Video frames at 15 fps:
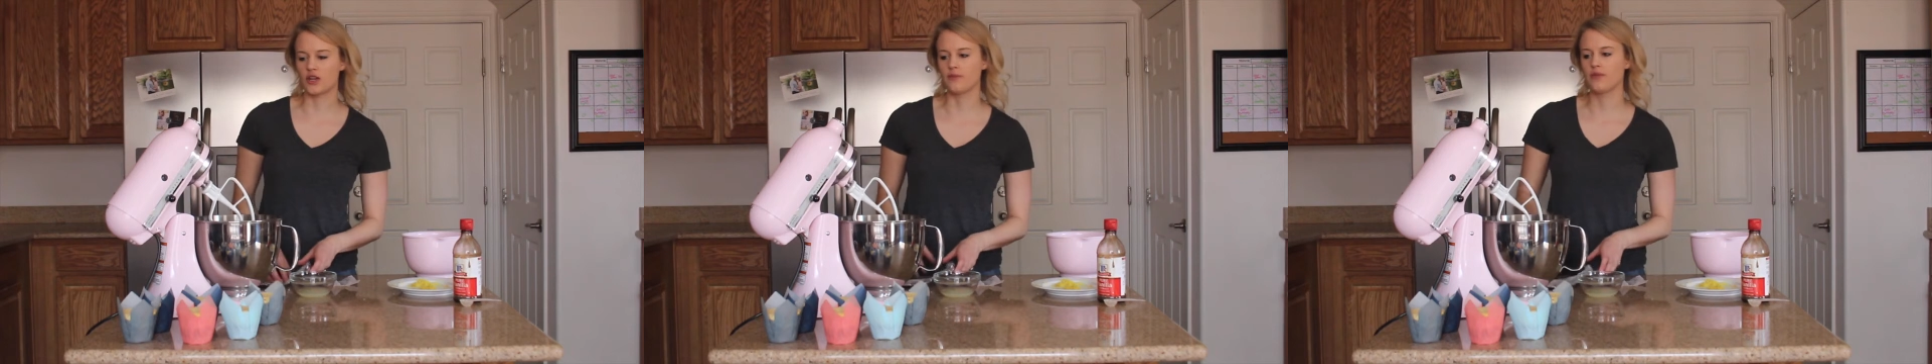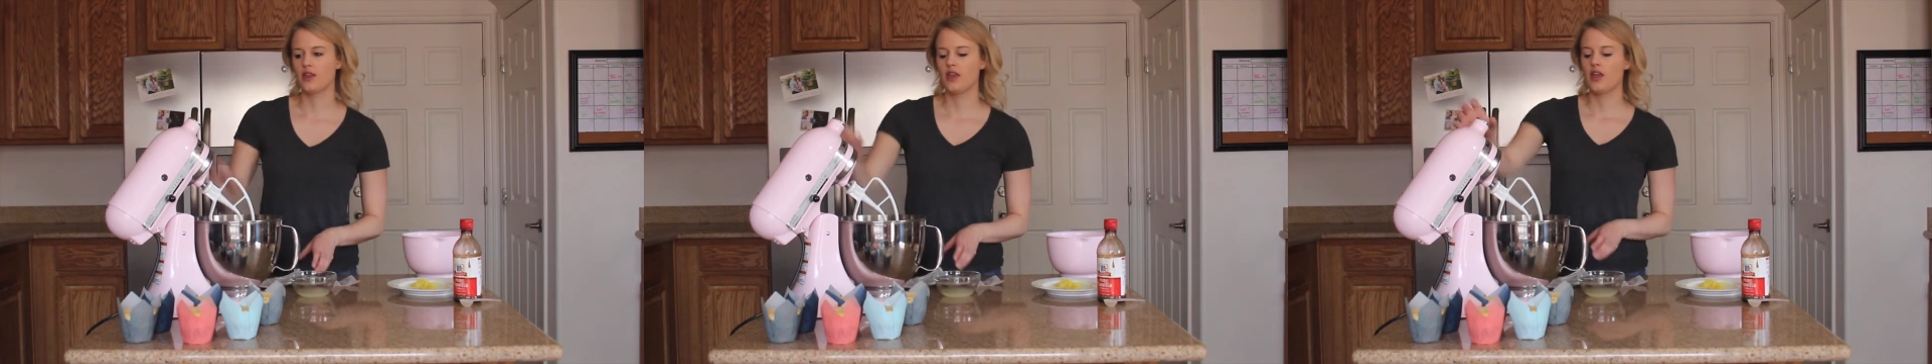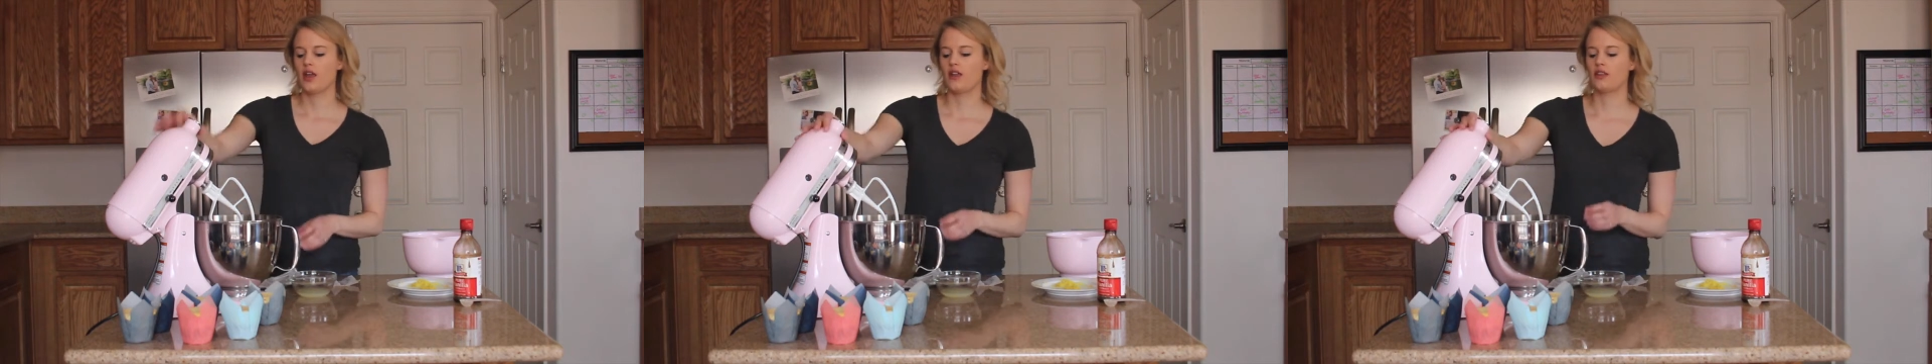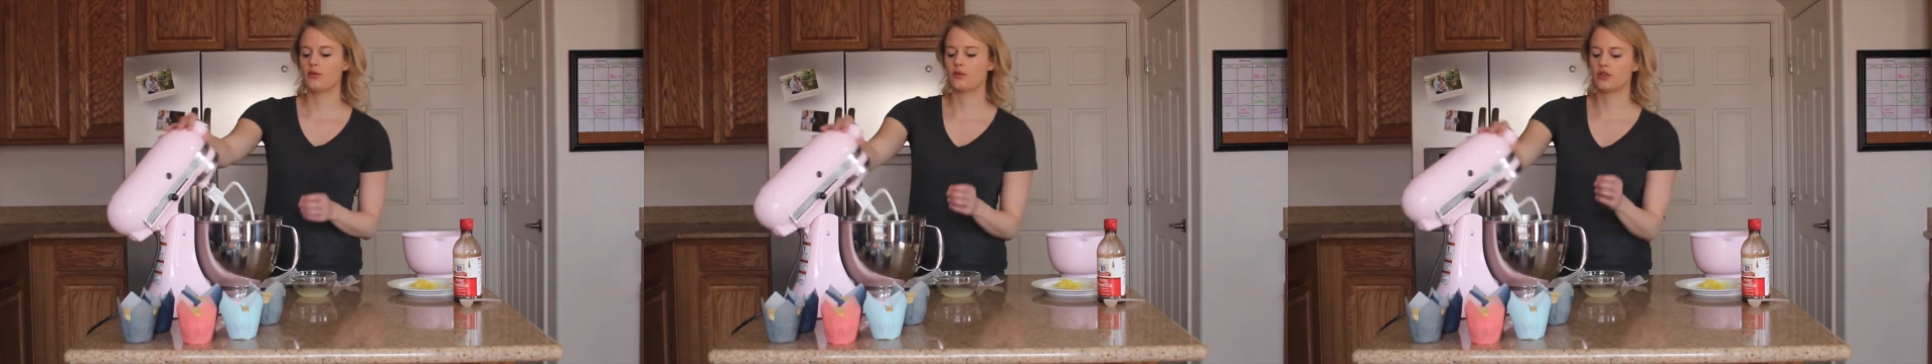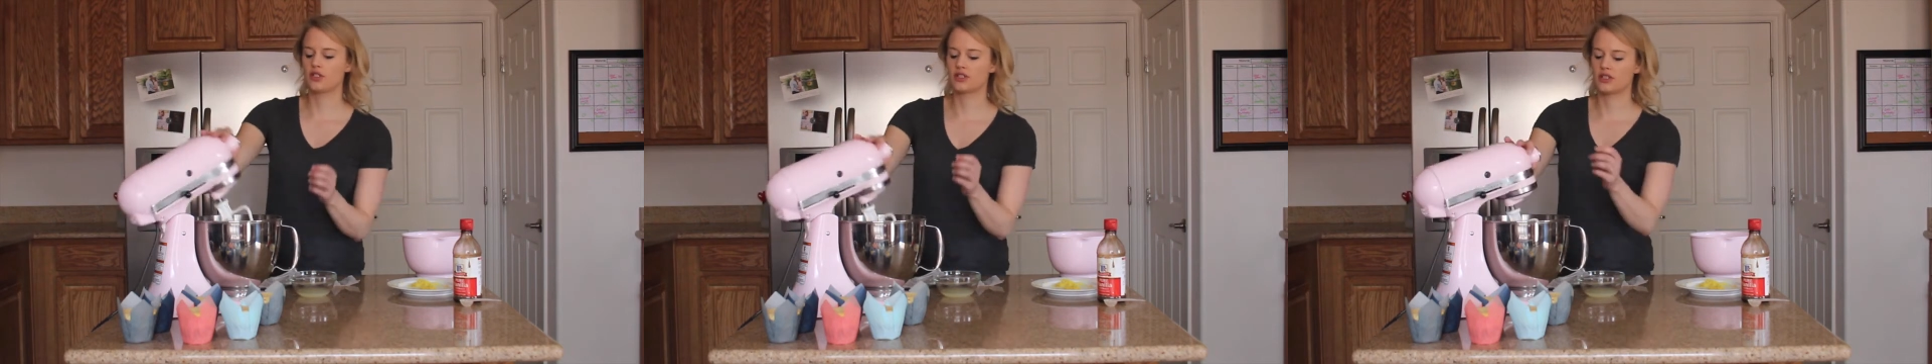and then
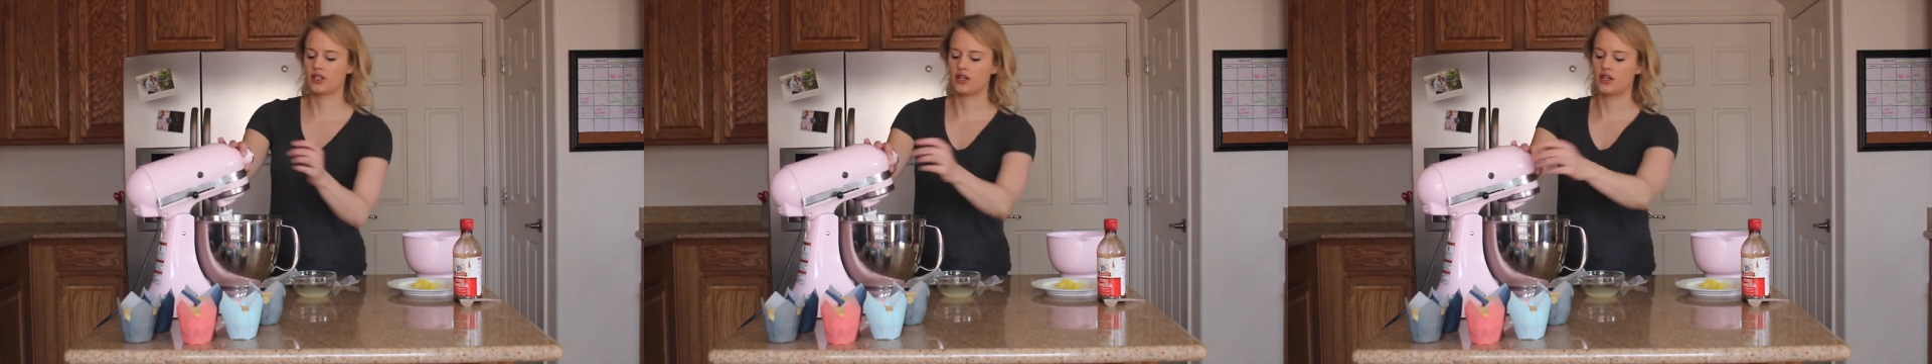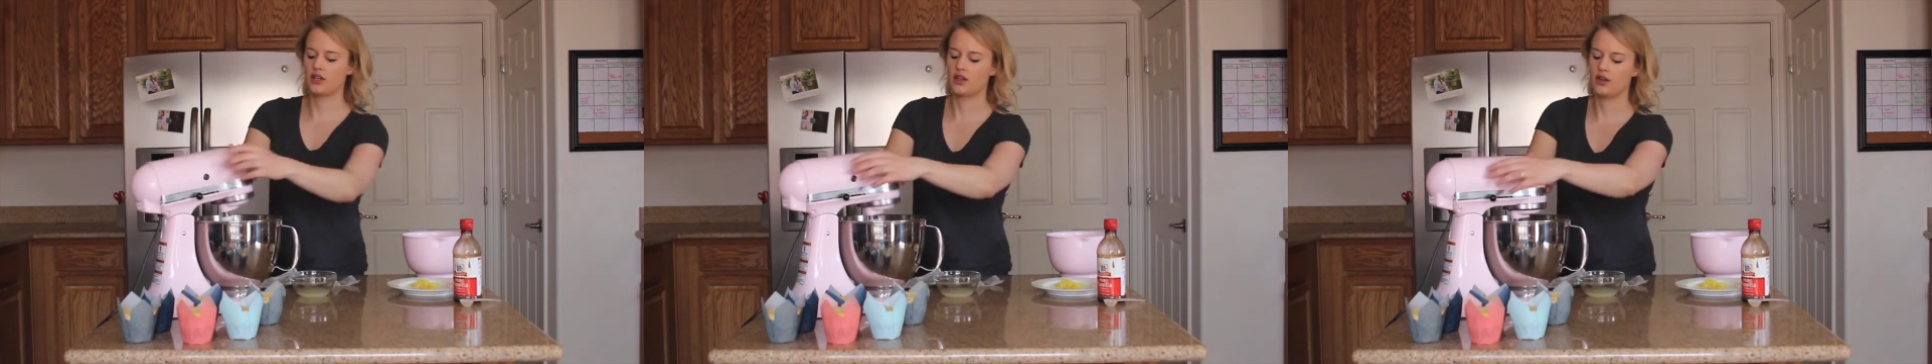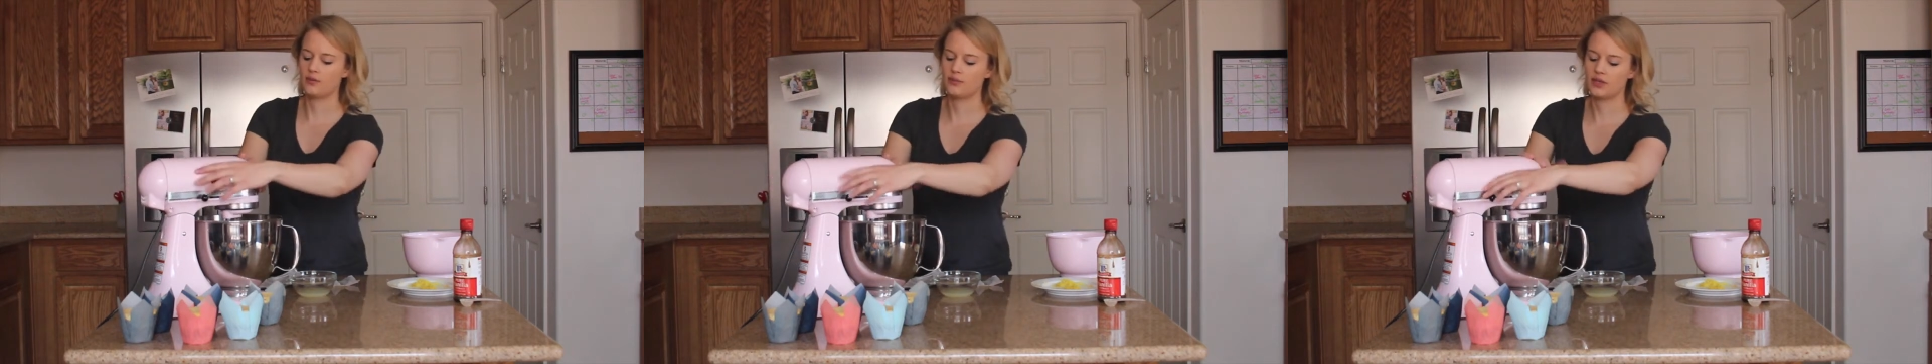we're just gonna